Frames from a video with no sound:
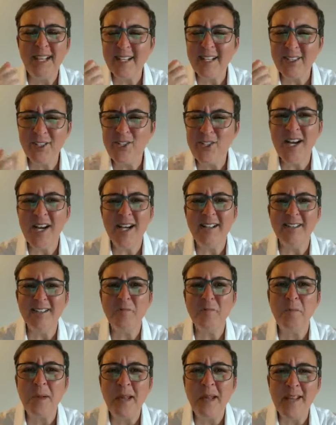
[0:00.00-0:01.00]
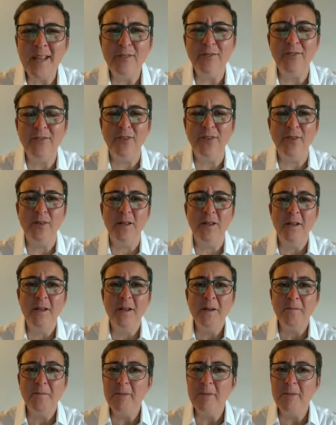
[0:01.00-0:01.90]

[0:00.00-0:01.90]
like a child, playful,